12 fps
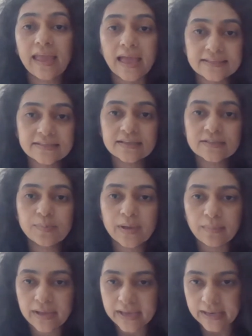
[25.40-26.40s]
cancer has
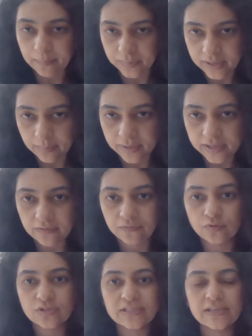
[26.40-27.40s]
become like an epidemic.
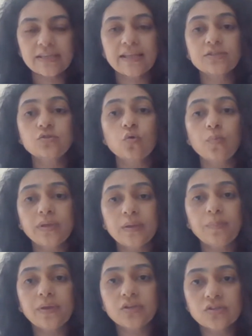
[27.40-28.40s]
If you see, there's so
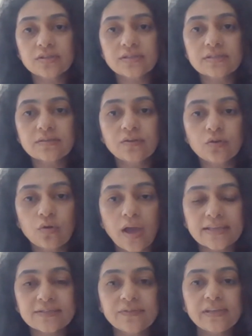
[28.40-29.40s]
many patients.
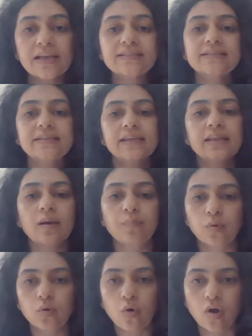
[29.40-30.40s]
As we are sitting in
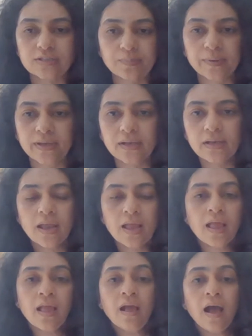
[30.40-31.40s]
Apollo Hospital,
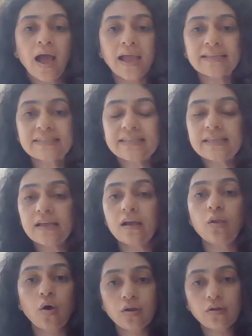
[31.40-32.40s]
I see
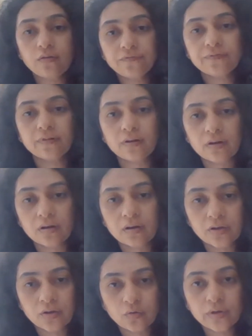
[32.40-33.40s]
a lot
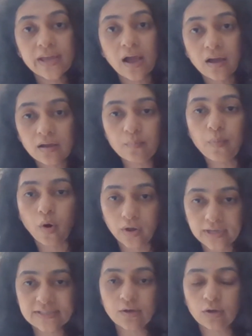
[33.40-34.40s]
of young
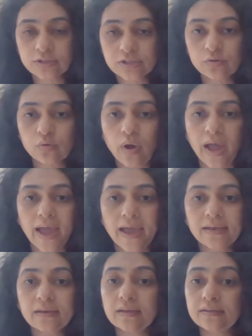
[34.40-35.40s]
boys also,
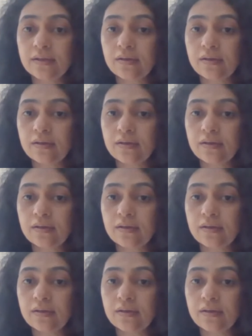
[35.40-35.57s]
and